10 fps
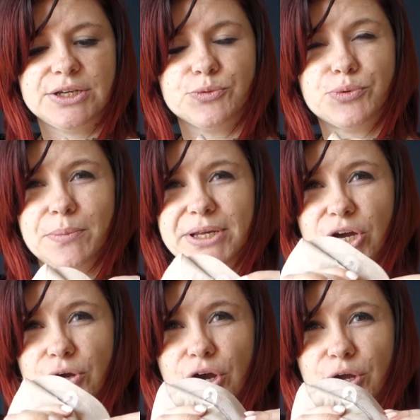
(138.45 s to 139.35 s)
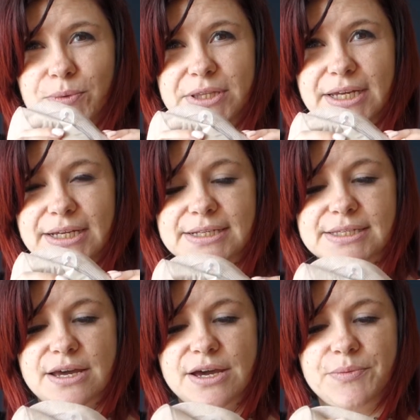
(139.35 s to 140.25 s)
You'll probably go home with these,
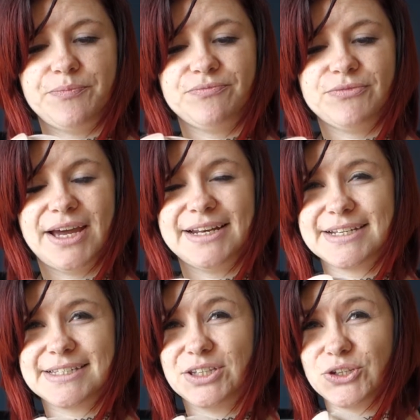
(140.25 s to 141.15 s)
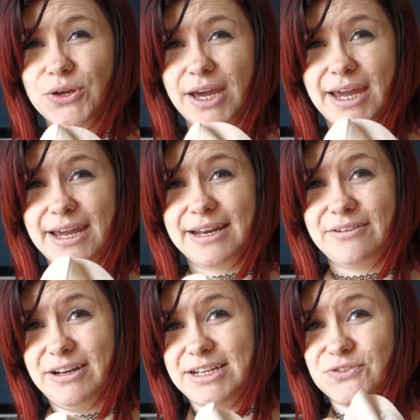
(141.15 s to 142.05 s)
at least in the UK
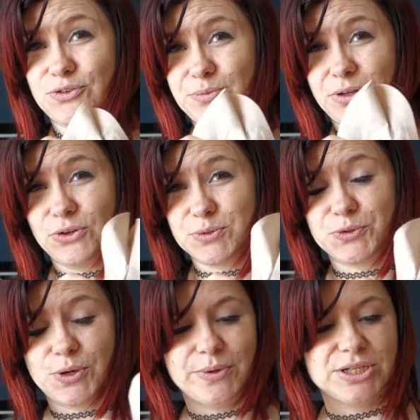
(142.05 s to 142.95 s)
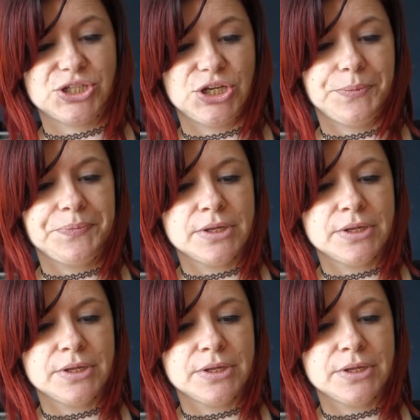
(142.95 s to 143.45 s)
and at least from the hospital I went to.